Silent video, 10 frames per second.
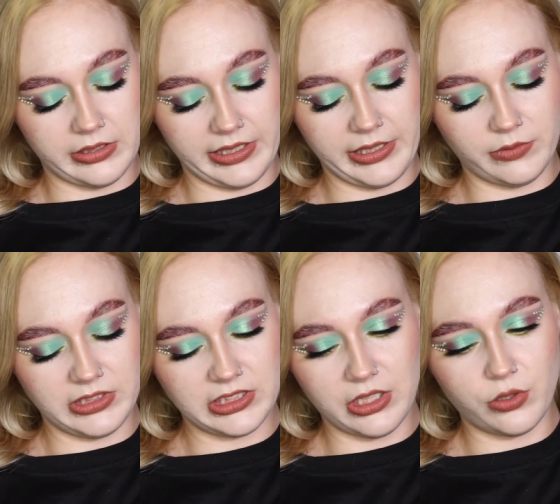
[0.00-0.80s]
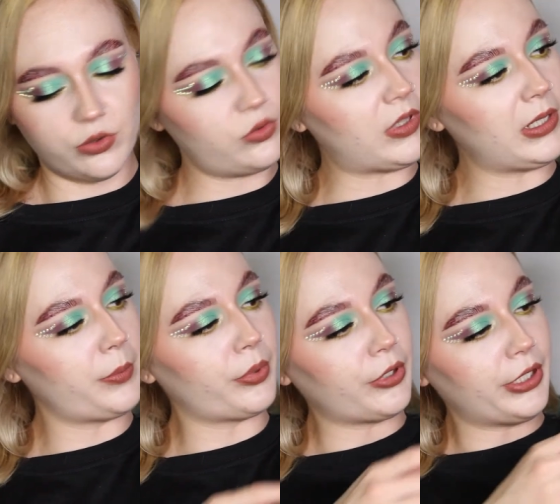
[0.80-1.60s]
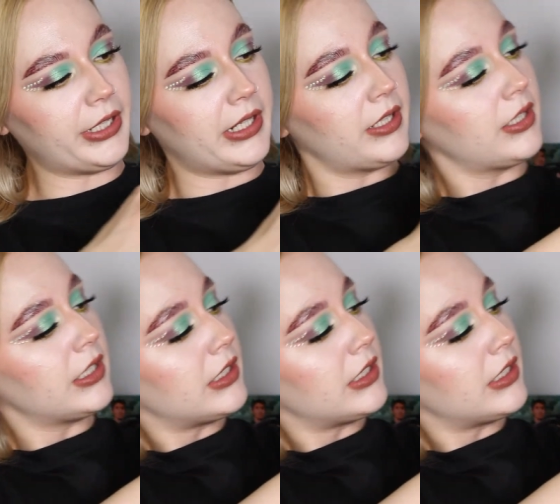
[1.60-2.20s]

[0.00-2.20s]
like, it was so, like, pretty.